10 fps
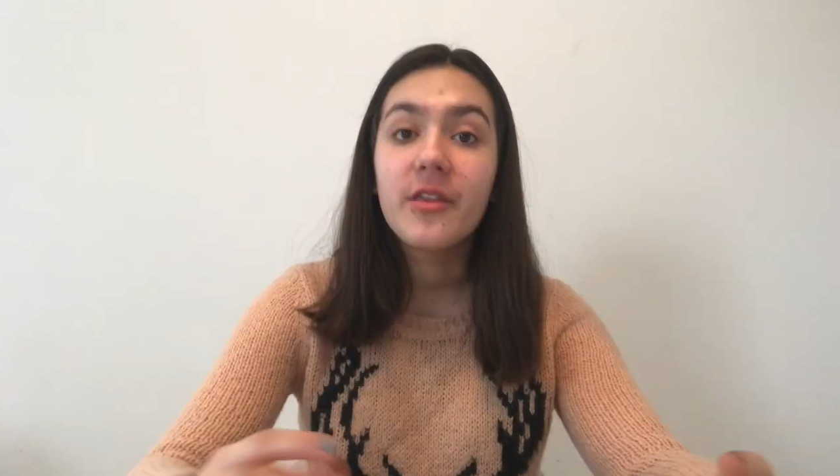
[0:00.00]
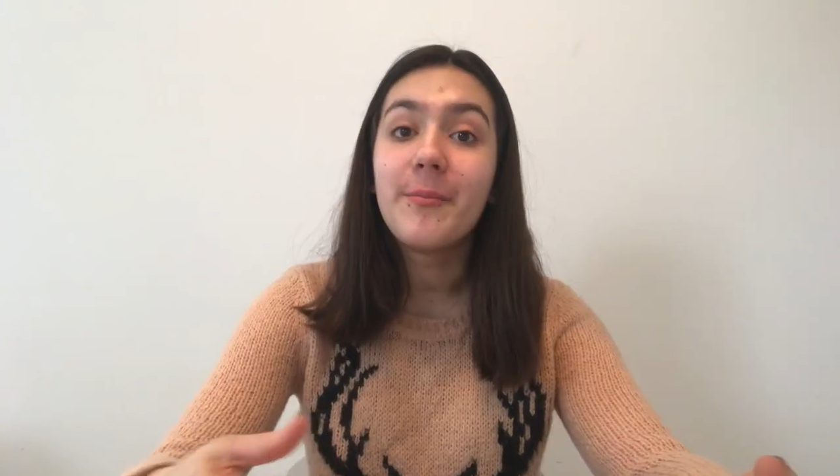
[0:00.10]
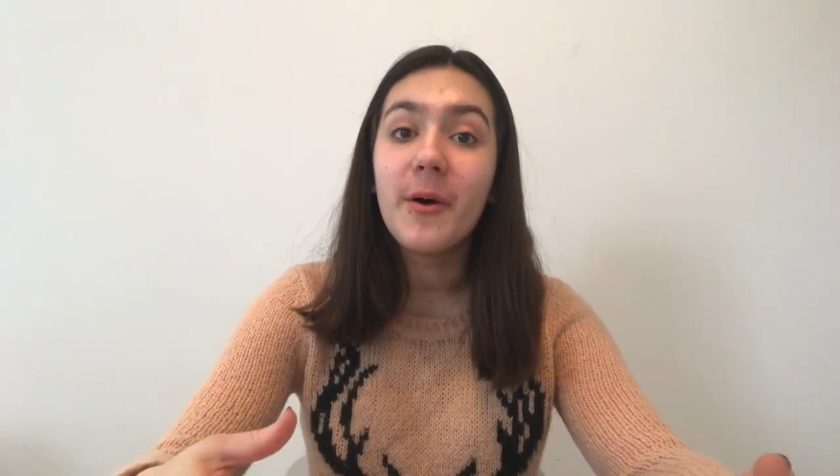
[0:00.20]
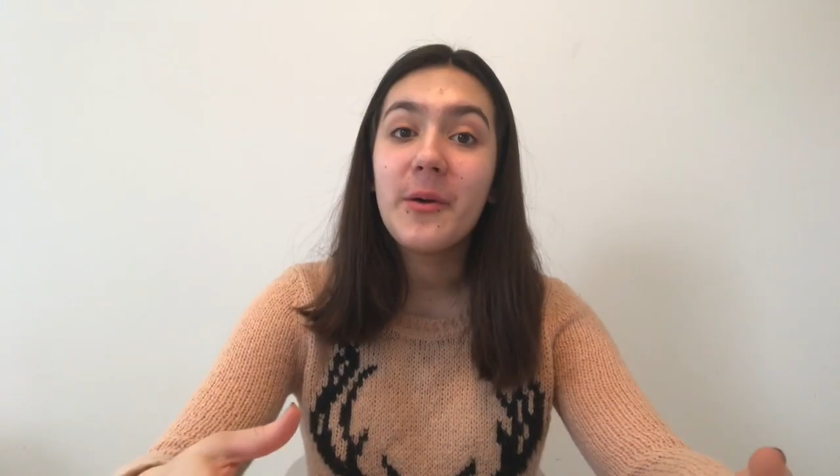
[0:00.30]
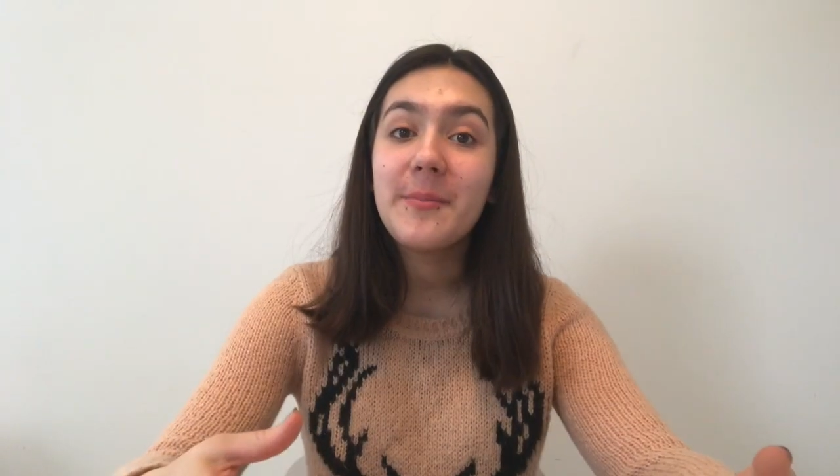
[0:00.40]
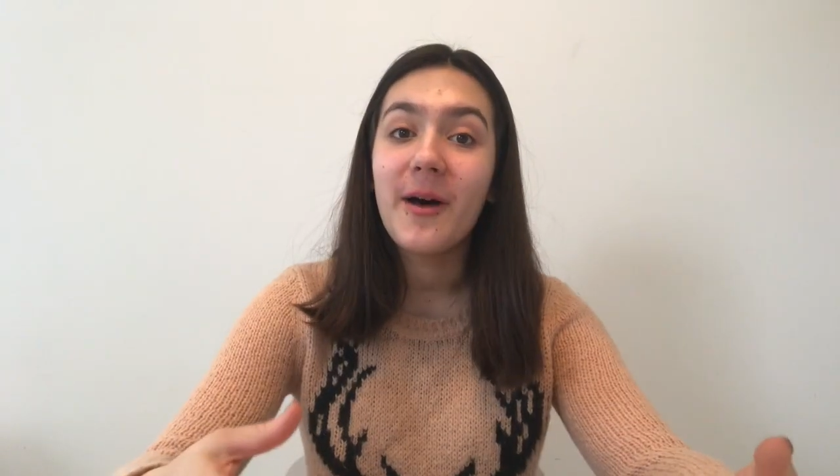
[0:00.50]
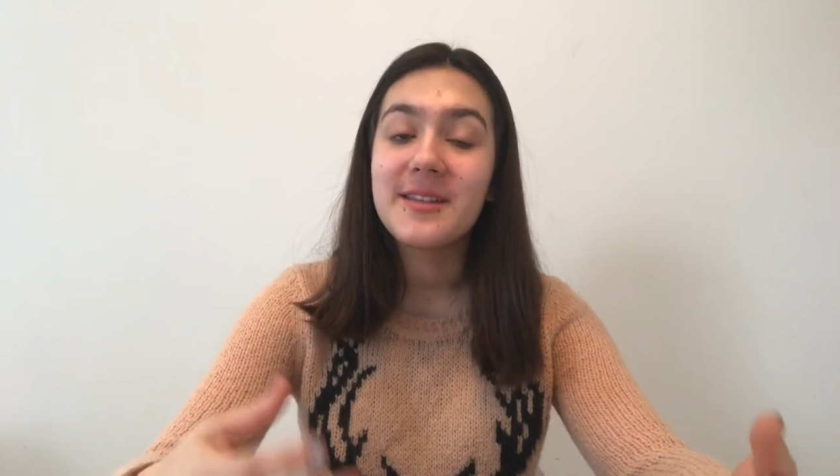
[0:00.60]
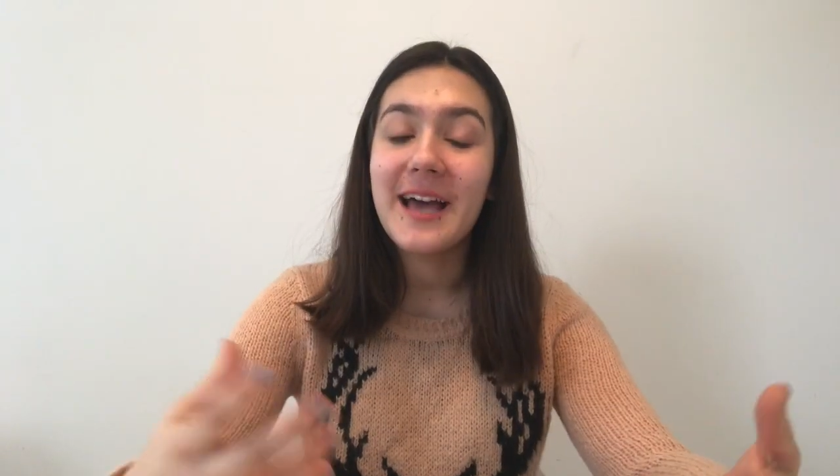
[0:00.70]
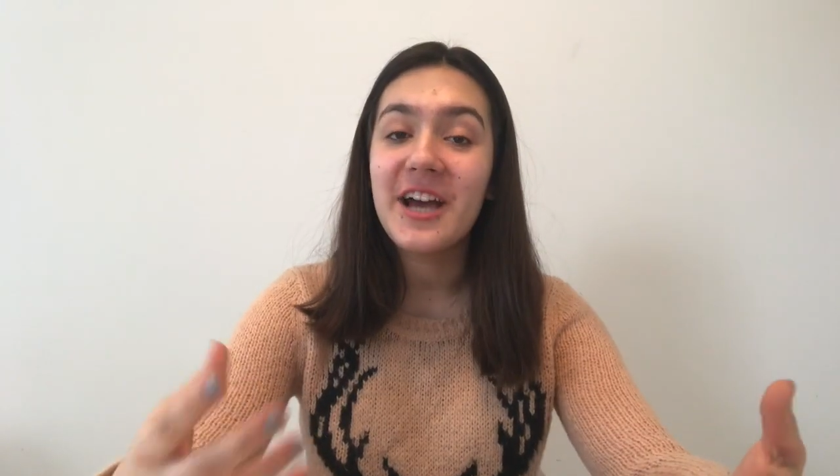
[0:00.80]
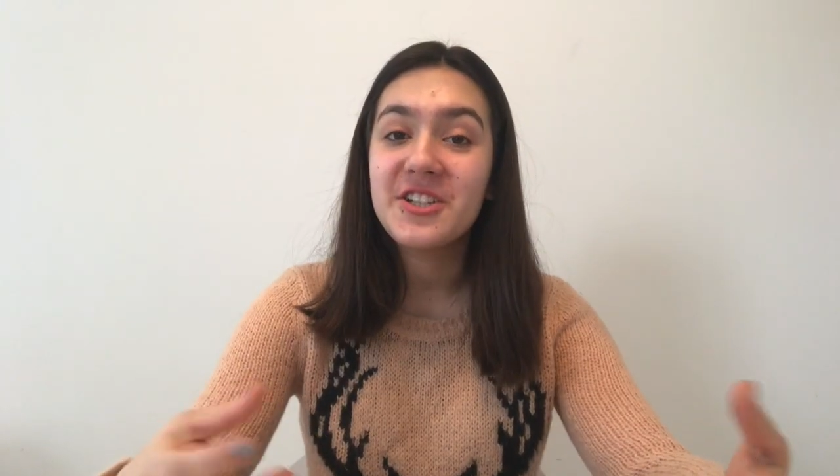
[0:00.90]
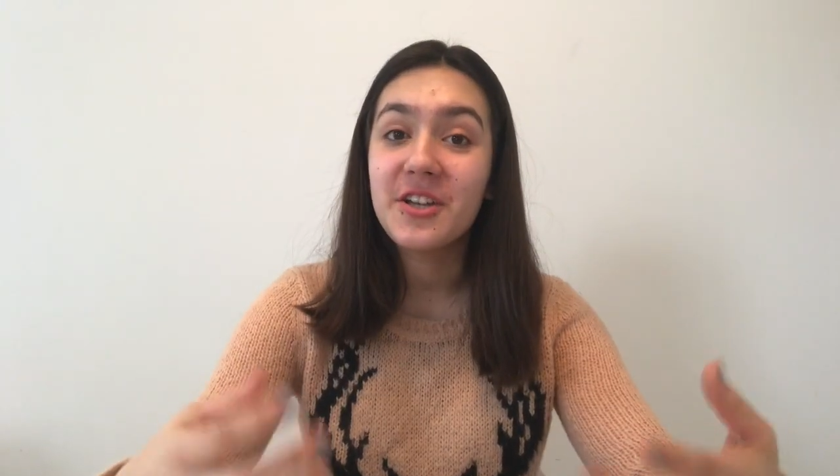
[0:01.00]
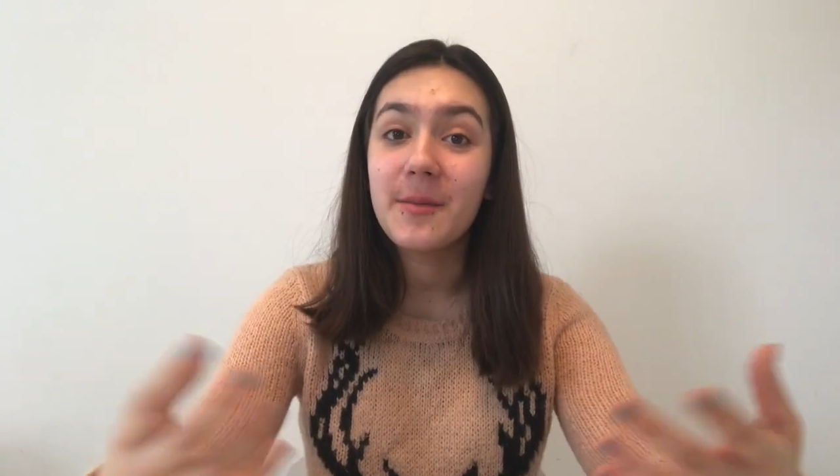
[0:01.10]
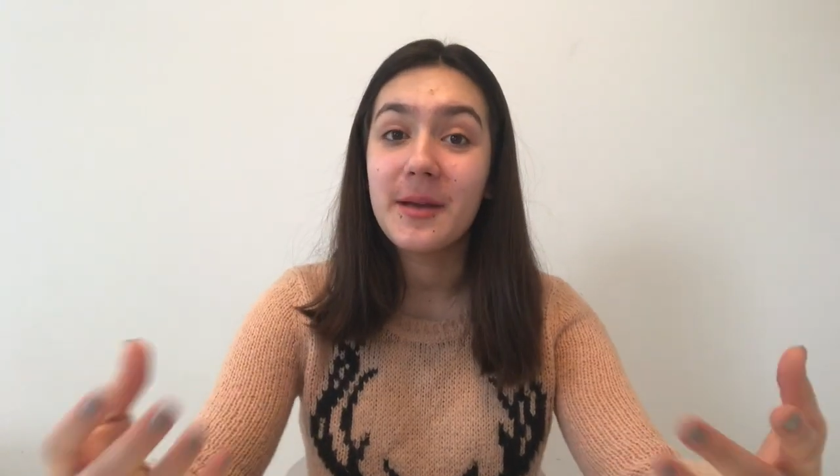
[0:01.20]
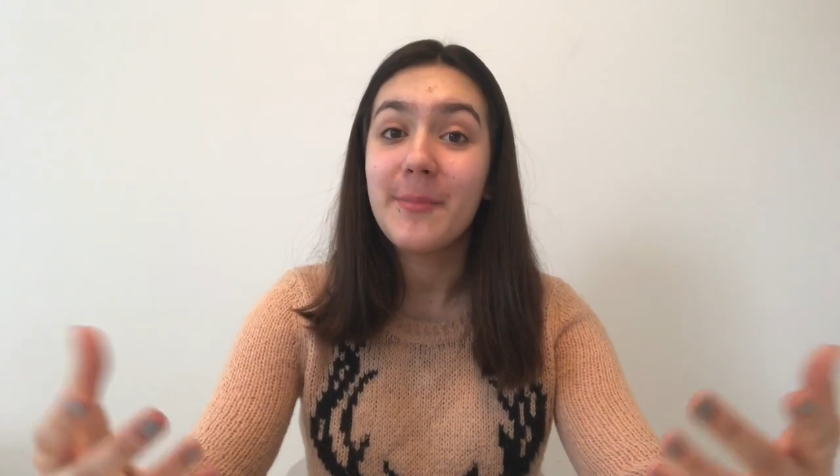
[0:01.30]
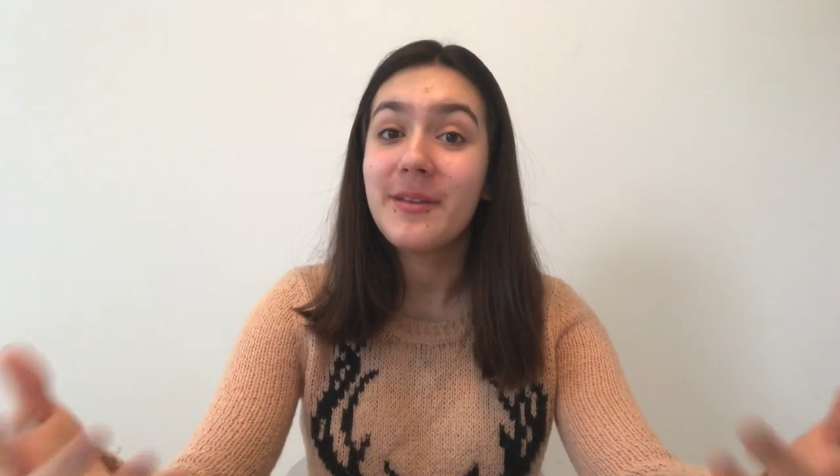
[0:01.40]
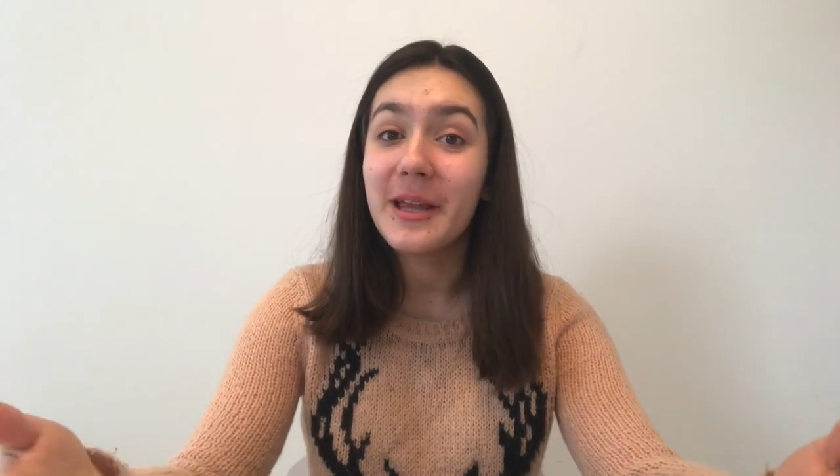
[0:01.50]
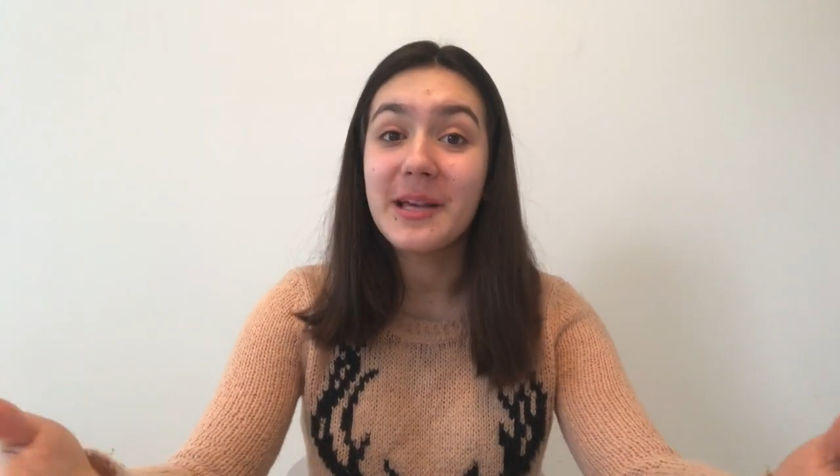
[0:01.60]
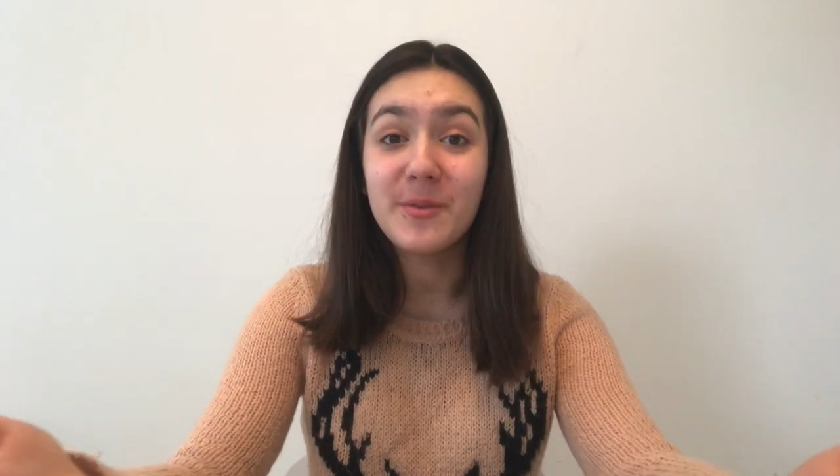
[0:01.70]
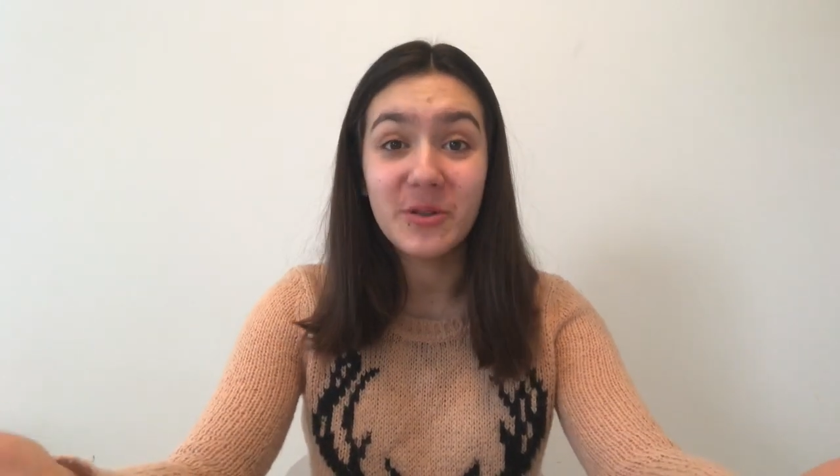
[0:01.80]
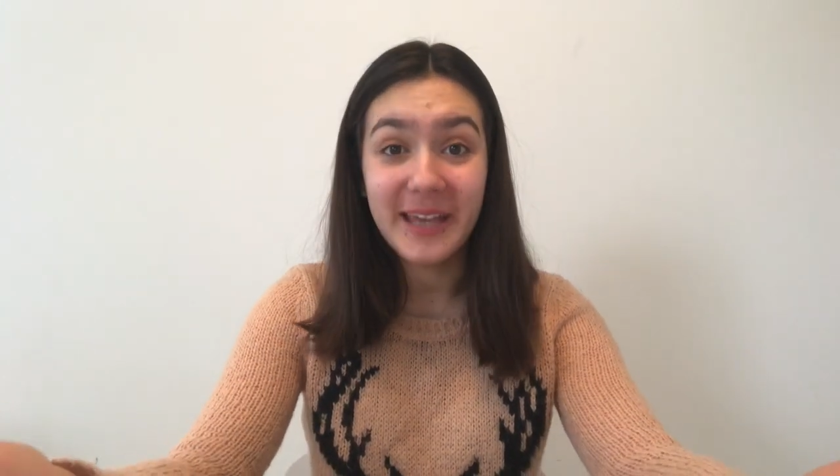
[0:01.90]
The Bowie Bot's actually gonna be a playable